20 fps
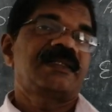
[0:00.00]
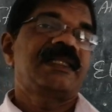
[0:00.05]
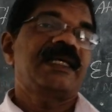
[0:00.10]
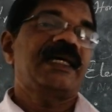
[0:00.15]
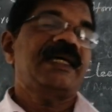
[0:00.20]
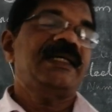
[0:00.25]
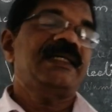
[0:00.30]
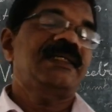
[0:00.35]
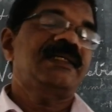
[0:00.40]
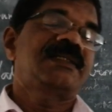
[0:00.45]

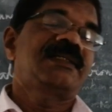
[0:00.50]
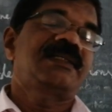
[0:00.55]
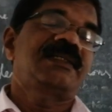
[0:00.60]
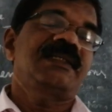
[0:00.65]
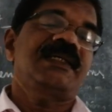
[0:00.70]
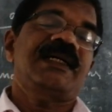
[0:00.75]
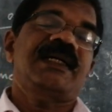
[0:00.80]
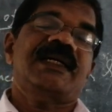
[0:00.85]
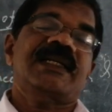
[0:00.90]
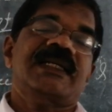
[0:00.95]

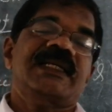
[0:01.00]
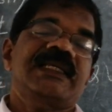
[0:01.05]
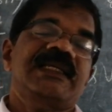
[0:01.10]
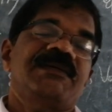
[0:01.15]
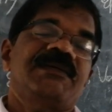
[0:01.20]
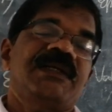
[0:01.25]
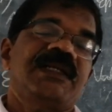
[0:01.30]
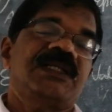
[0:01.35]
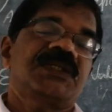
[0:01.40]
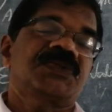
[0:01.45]
That
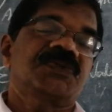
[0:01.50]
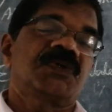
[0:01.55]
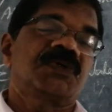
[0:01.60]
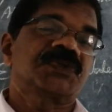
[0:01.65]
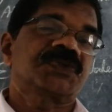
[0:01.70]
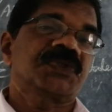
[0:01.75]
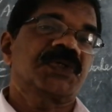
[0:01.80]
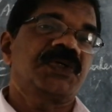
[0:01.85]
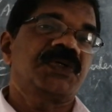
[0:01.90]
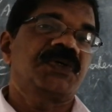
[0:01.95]
arrangement is
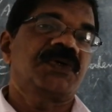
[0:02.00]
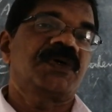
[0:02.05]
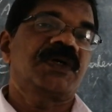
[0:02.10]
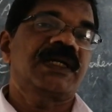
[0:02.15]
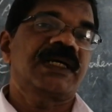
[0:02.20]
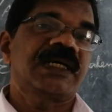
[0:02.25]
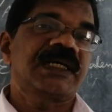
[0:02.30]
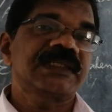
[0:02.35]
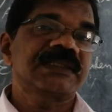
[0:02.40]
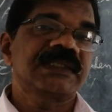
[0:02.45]
also
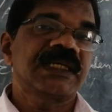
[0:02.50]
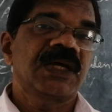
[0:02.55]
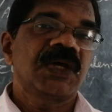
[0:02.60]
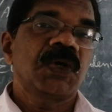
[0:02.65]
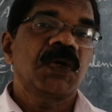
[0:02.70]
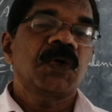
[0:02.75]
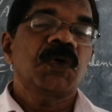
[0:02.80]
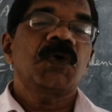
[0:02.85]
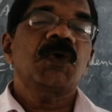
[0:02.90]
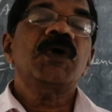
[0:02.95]
known as
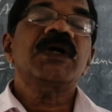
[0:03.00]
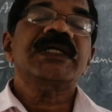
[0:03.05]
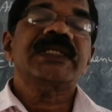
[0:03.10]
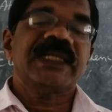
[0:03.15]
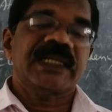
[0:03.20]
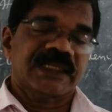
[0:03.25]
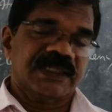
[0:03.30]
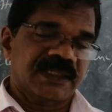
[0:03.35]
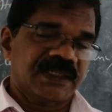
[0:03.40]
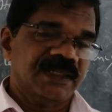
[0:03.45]

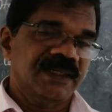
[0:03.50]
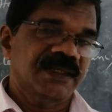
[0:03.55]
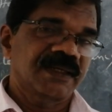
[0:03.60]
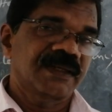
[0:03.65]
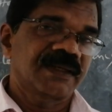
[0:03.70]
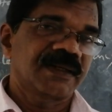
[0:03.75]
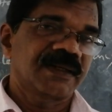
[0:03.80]
octet.